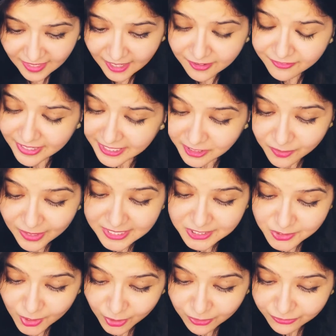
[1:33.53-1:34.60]
When you are
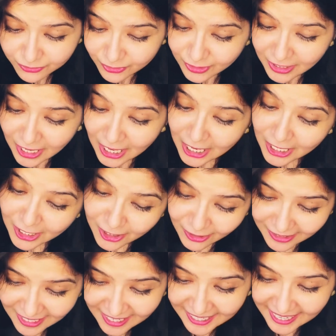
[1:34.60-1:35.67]
sorrowful,
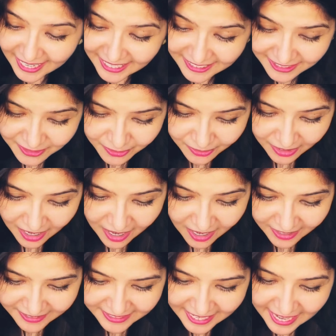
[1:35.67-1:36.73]
look again in your
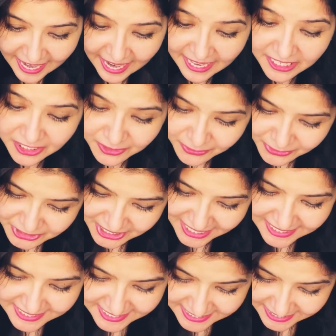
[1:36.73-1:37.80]
heart, and you
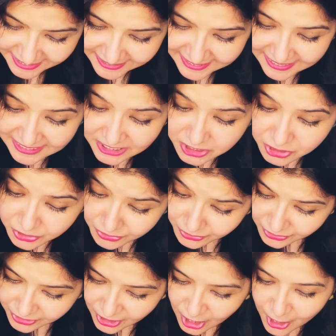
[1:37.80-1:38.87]
shall see that in
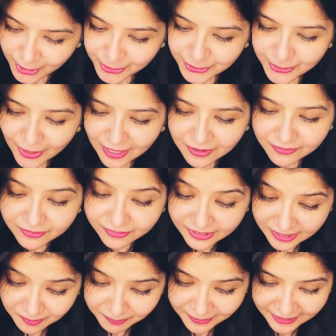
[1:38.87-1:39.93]
truth you are
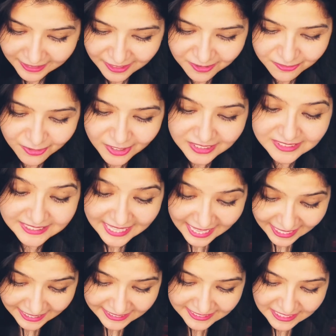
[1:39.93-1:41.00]
weeping for
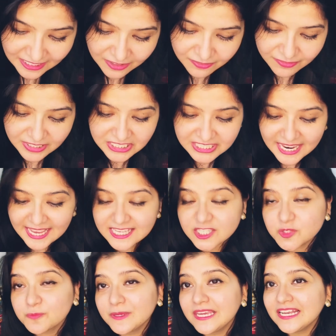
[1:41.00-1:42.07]
that which
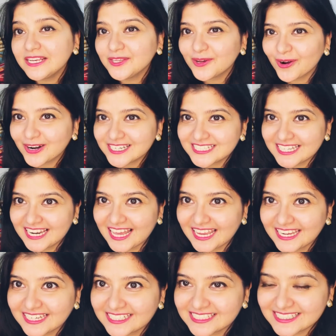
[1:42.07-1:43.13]
has been your
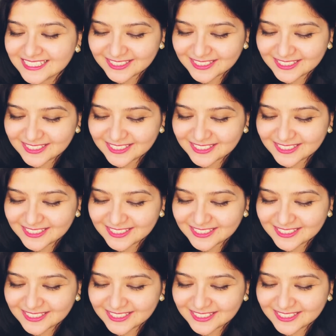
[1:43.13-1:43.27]
delight.